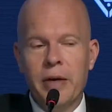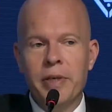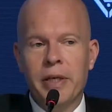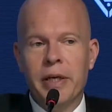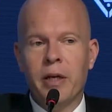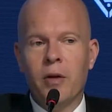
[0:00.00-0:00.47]
every
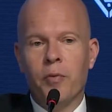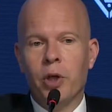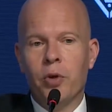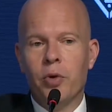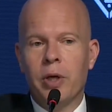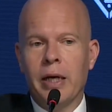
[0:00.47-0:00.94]
year we
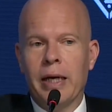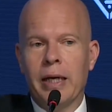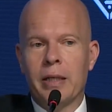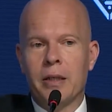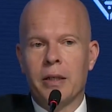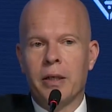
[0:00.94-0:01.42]
look
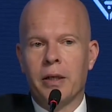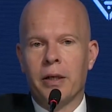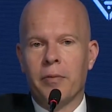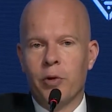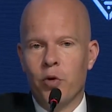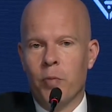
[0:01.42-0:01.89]
at
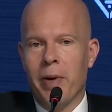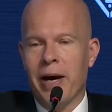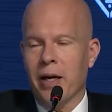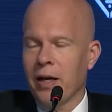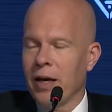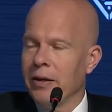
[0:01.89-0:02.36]
we look
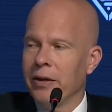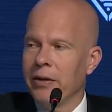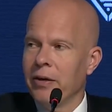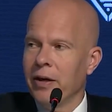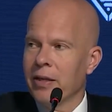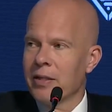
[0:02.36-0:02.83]
back a
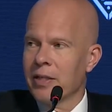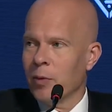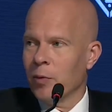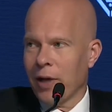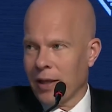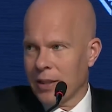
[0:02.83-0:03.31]
year and say
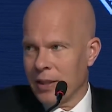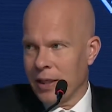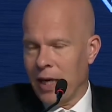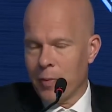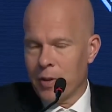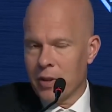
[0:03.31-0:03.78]
what
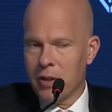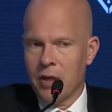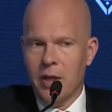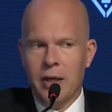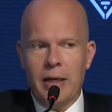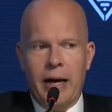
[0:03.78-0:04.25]
actually happened.
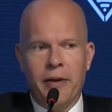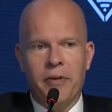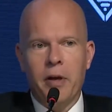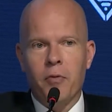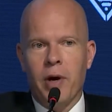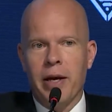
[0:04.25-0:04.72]
I
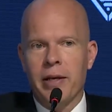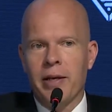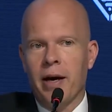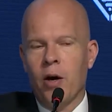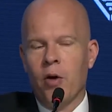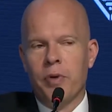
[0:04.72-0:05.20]
think right
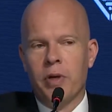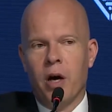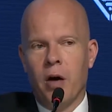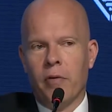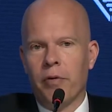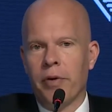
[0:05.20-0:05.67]
now we are
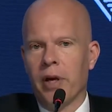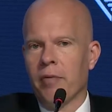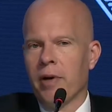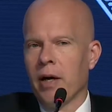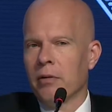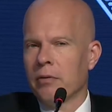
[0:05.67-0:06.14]
hovering
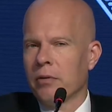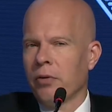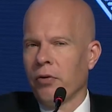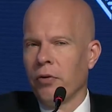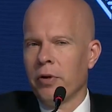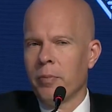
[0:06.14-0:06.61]
around
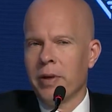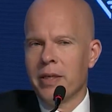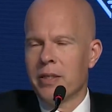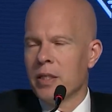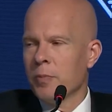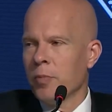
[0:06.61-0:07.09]
30
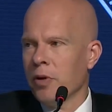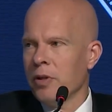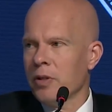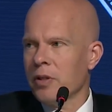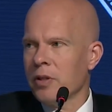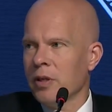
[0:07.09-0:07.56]
basis
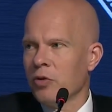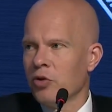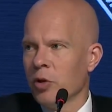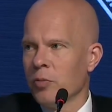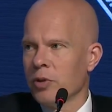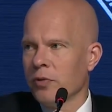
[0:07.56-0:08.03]
points in
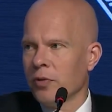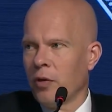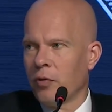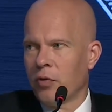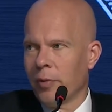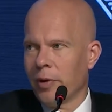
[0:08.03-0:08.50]
terms
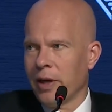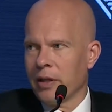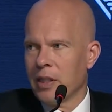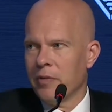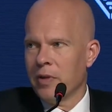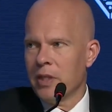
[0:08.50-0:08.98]
of criminal
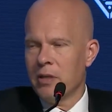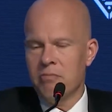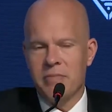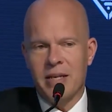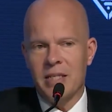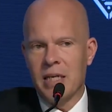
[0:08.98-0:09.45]
activity.
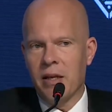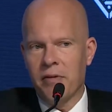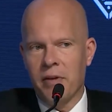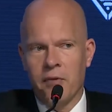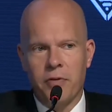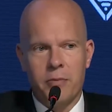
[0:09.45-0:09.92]
That's
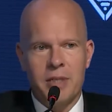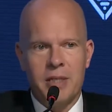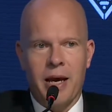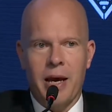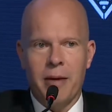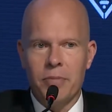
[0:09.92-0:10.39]
anything from
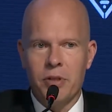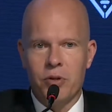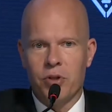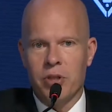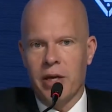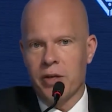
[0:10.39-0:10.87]
scams
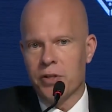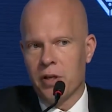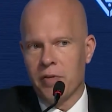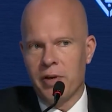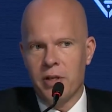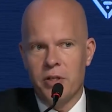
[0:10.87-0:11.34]
to
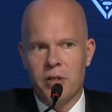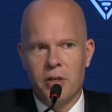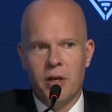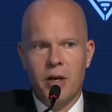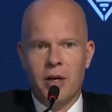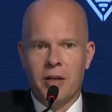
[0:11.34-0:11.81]
sanction
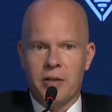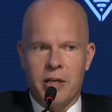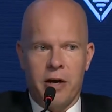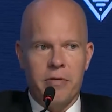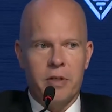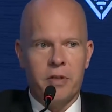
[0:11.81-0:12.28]
evasion,
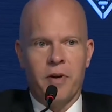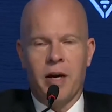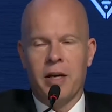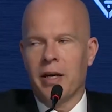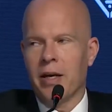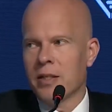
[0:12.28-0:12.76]
terrorist
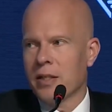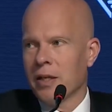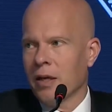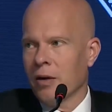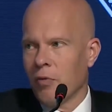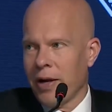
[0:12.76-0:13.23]

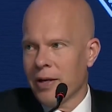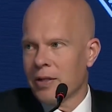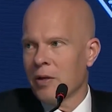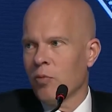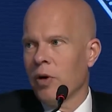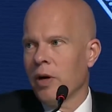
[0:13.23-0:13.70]
financing,
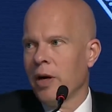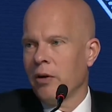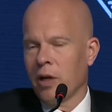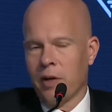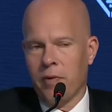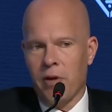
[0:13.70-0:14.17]
ransomware, a
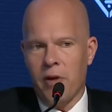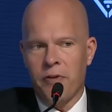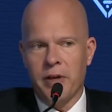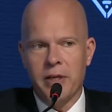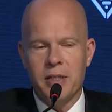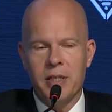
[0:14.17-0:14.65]
lot of other
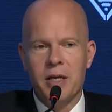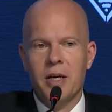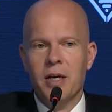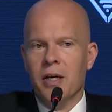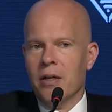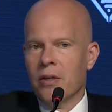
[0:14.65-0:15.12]
things.
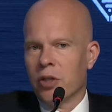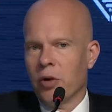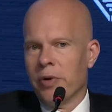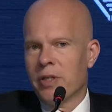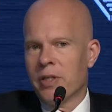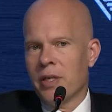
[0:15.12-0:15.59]

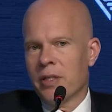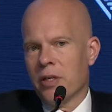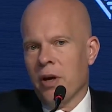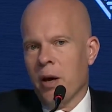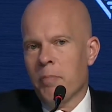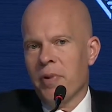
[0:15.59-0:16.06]
So it's a
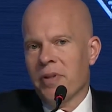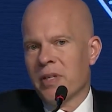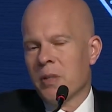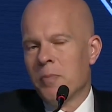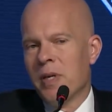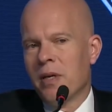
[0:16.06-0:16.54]
number
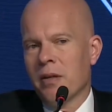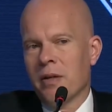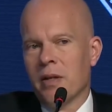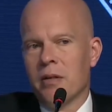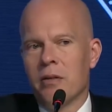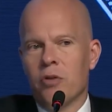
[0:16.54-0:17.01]
that's bigger
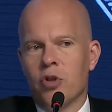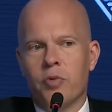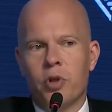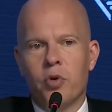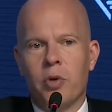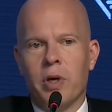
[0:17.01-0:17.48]
than you
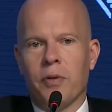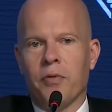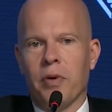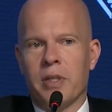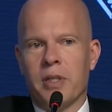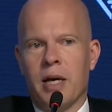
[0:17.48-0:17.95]
would look at,
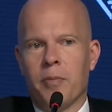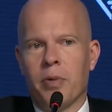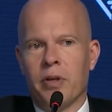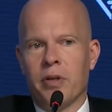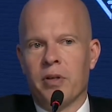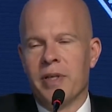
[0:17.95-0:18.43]
for
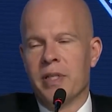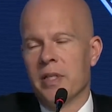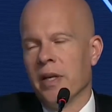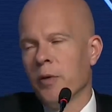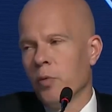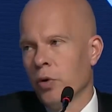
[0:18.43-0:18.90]
example, on the Visa
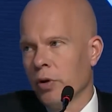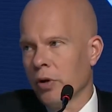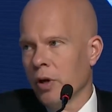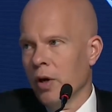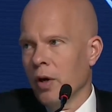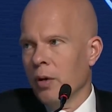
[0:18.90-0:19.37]
network,
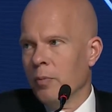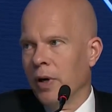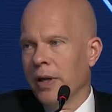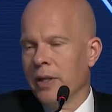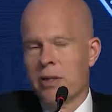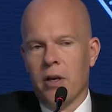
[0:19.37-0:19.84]

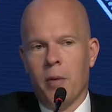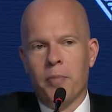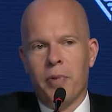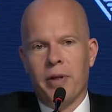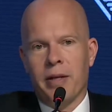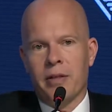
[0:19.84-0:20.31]
but it's a
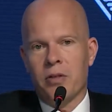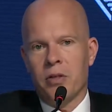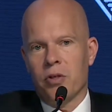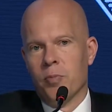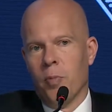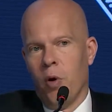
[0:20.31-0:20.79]
number that's
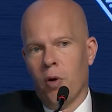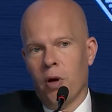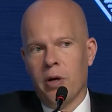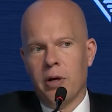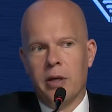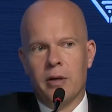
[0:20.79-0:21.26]

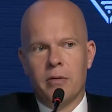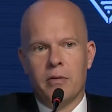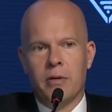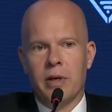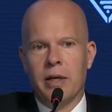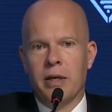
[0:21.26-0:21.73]
smaller
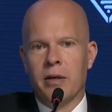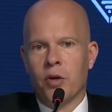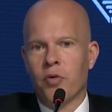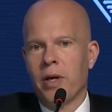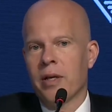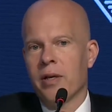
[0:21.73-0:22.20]
in
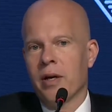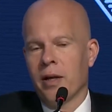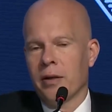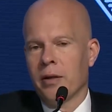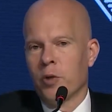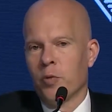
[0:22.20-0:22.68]
credit
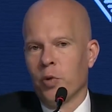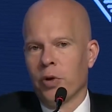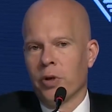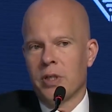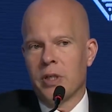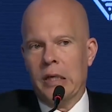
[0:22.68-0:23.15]
card
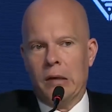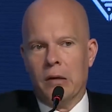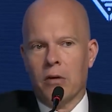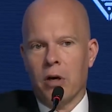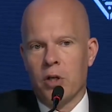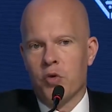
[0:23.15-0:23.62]
networks in
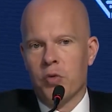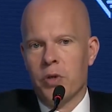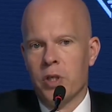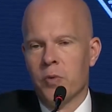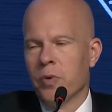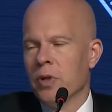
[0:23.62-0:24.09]

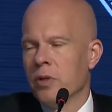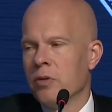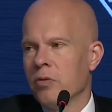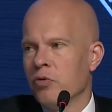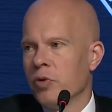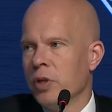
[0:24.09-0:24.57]
countries with
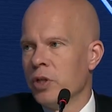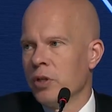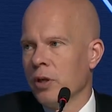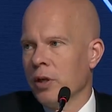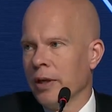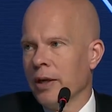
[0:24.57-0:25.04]

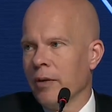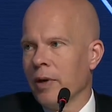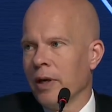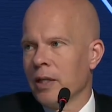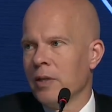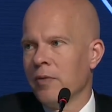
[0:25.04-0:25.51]
traditionally
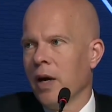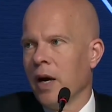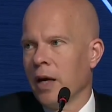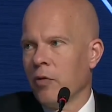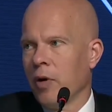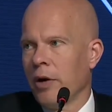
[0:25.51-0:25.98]
relatively
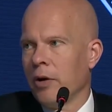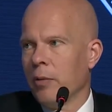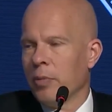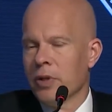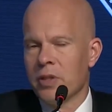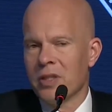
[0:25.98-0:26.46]
high crime
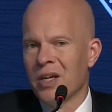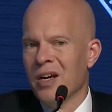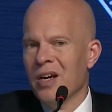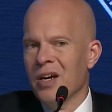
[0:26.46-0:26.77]
numbers.